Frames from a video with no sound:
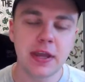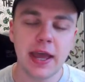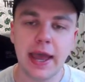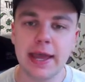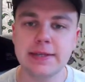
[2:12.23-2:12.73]

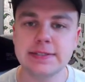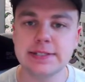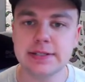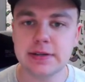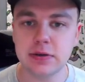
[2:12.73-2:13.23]
is
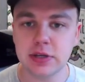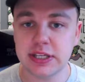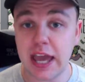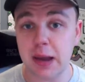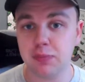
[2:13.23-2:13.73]

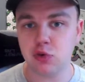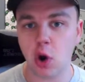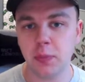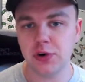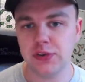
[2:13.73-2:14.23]
get
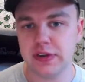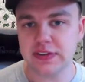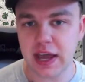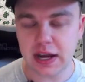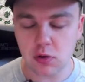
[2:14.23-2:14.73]
properties
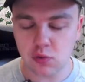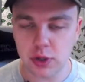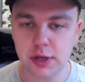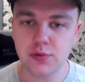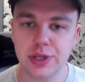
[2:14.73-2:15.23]
in a
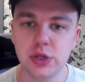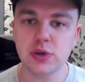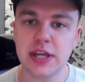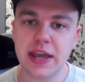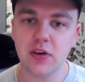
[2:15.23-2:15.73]
really, really
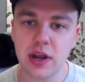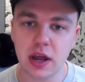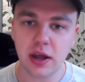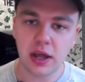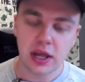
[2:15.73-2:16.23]
good
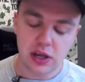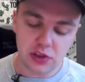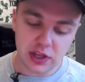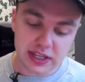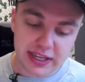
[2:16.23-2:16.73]
area
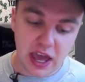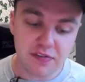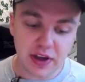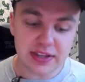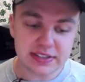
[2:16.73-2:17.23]
that
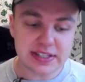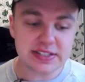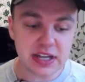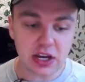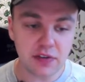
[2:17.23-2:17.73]
give a
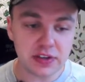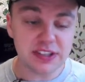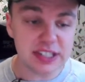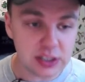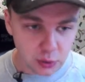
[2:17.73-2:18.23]
decent enough
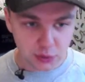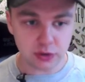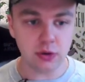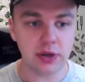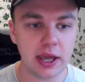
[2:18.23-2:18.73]
yield,
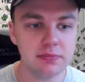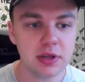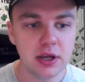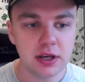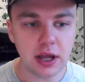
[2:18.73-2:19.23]
okay?
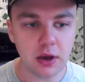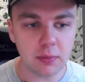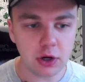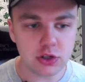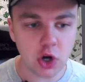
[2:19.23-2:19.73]
Now, I'm
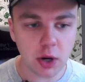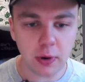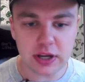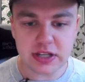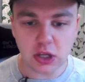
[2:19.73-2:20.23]
going to talk
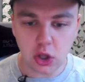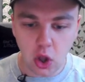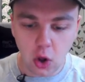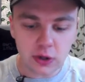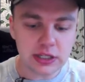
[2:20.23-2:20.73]
about this a
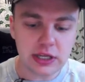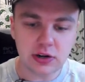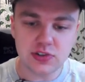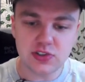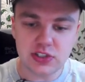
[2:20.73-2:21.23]
lot on here,
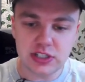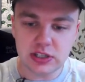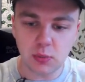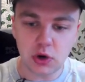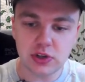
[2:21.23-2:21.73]
is the
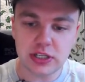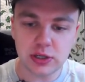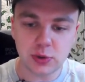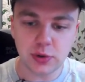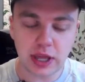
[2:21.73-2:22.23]
word
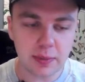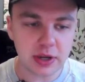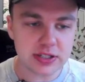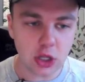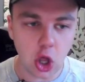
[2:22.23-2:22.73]
yield, okay?
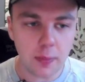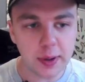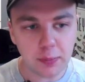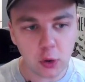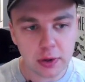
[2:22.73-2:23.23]
Because a lot of
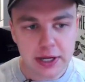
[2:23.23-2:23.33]
people,